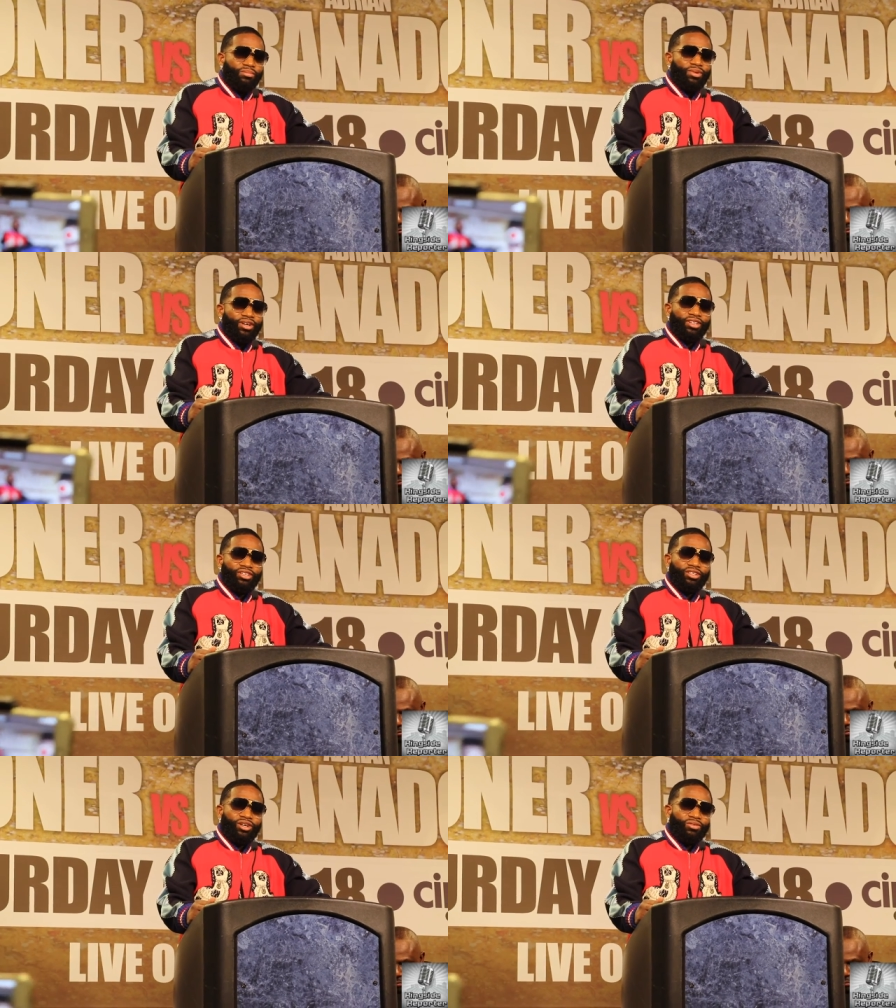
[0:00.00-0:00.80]
But
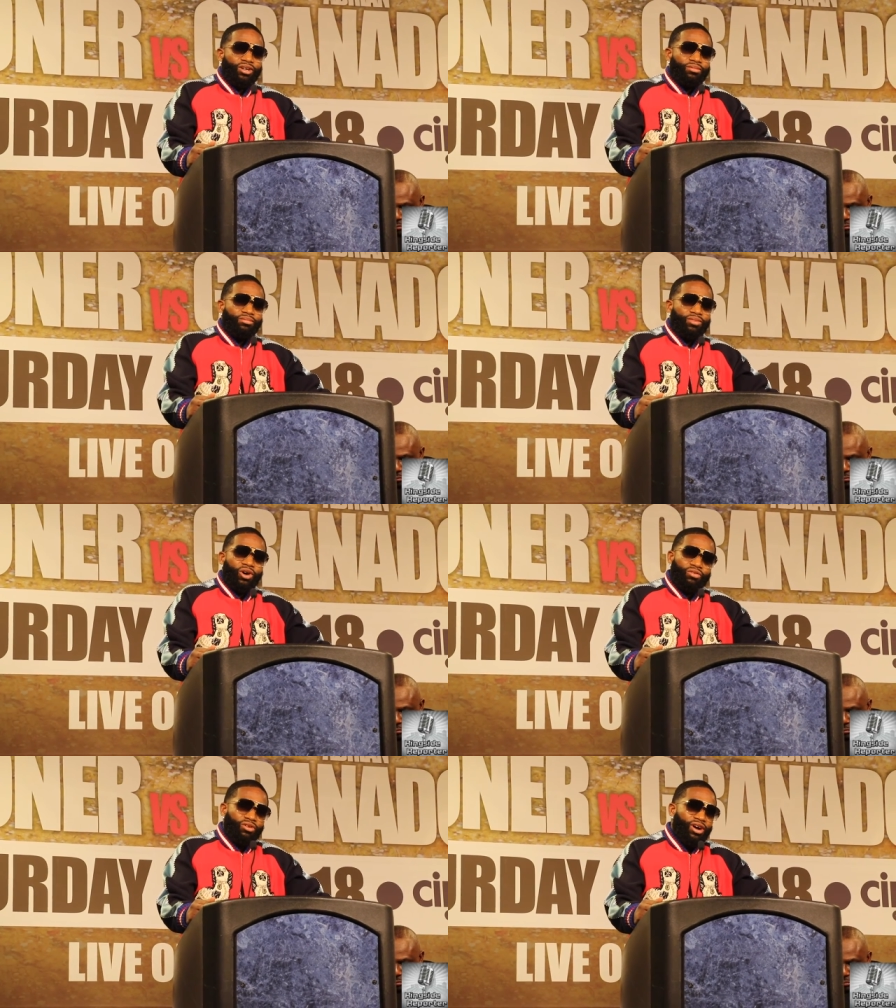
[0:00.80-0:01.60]
you know, um,
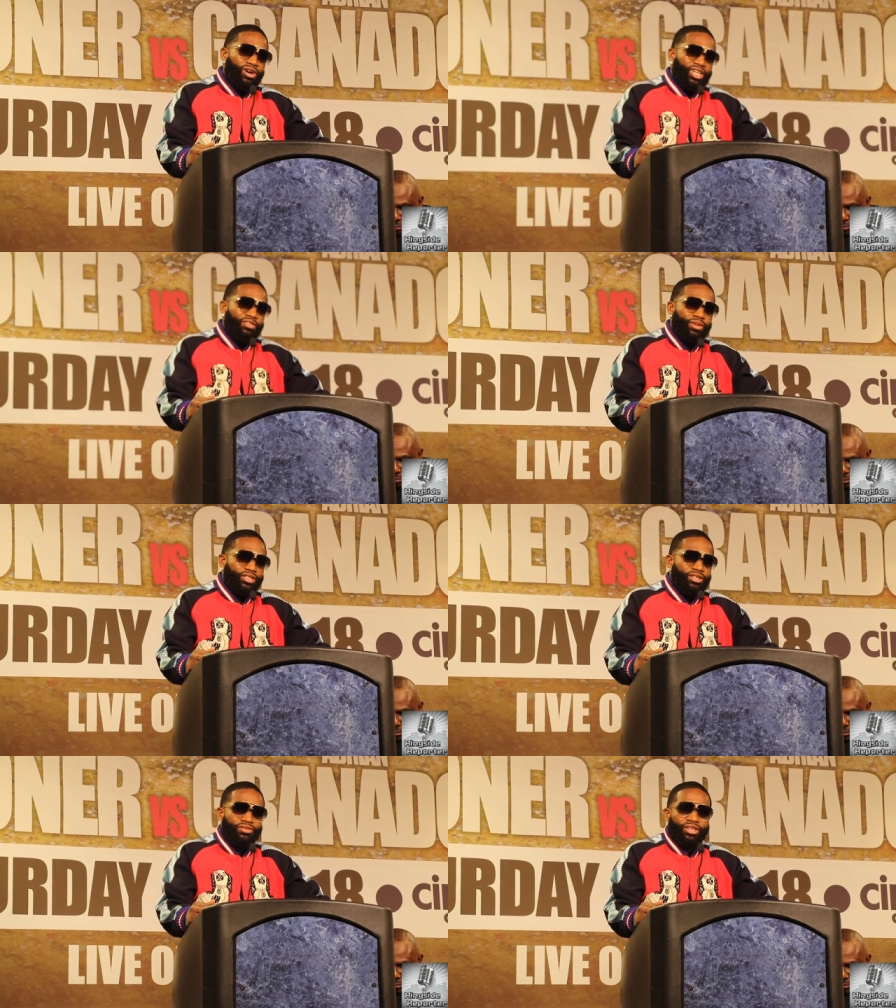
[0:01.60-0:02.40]
overall, I give
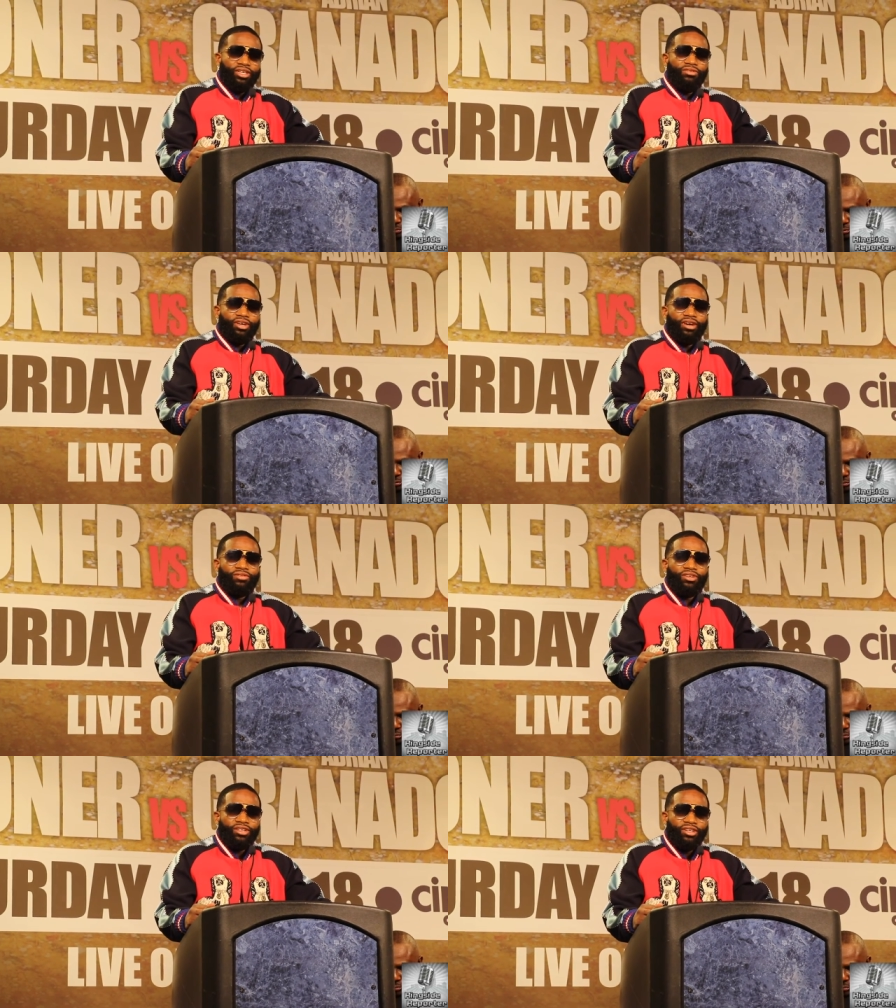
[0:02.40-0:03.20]
myself an E for effort.